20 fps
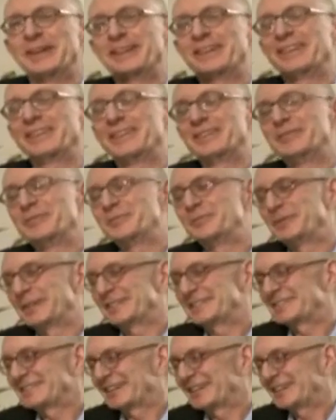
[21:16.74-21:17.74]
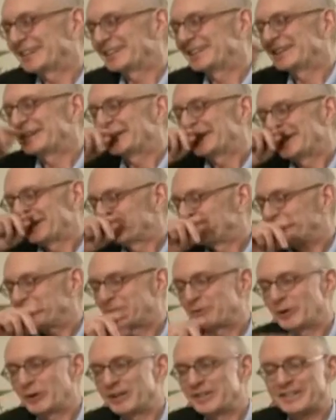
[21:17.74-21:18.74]
but but uh,
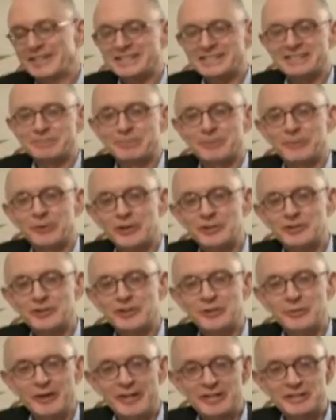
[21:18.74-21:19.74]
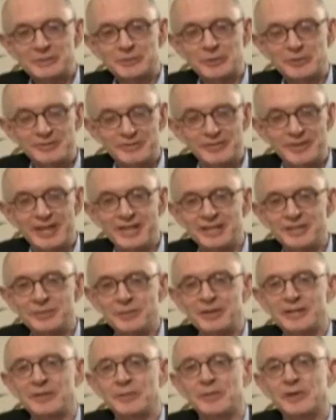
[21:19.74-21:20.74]
before this is before screenwriters were invented.
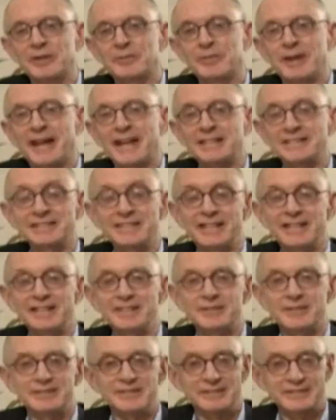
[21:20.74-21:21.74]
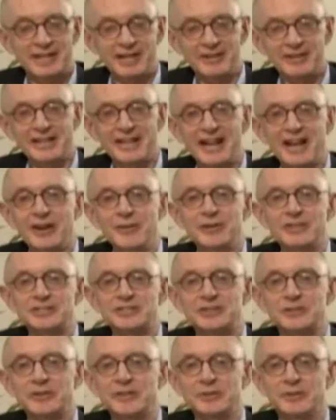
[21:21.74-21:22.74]
When when Mack Sennett started hiring
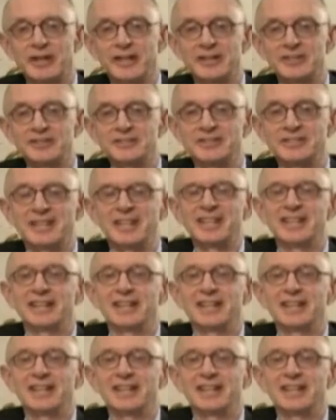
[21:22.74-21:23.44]
screenwriters,